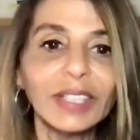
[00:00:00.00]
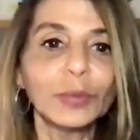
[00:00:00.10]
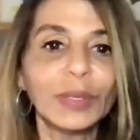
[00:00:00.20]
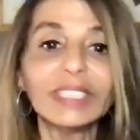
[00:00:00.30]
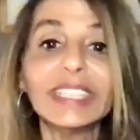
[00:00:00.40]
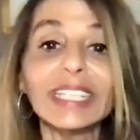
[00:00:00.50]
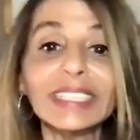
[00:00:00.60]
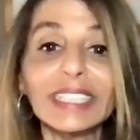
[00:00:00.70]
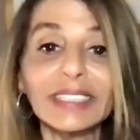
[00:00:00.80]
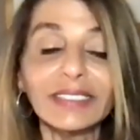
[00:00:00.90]
we
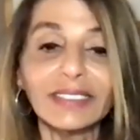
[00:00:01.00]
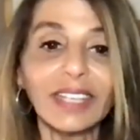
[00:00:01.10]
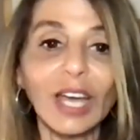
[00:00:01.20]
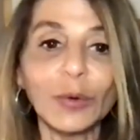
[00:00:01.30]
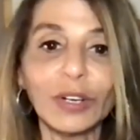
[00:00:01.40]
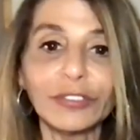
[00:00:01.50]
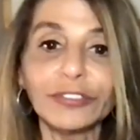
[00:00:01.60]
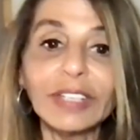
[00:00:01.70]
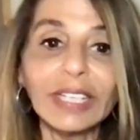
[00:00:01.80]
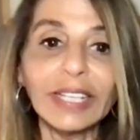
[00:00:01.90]
deaden our
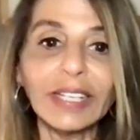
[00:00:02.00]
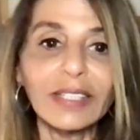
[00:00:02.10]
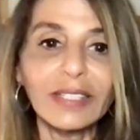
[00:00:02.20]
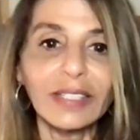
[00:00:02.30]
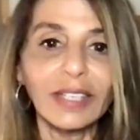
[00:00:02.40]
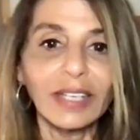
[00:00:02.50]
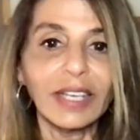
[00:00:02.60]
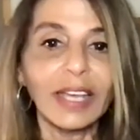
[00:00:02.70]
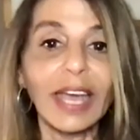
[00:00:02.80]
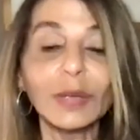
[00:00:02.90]
feelings,
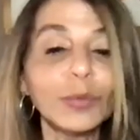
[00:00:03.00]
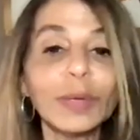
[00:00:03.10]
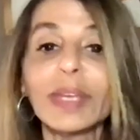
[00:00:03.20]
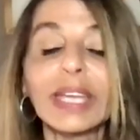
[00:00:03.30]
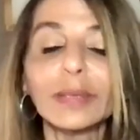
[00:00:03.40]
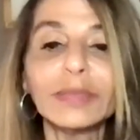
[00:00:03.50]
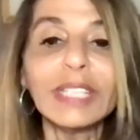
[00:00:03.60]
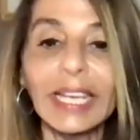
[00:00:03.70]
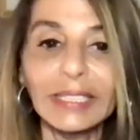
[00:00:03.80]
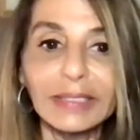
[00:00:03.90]
and we become
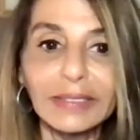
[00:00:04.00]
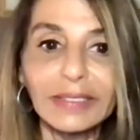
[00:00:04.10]
dead.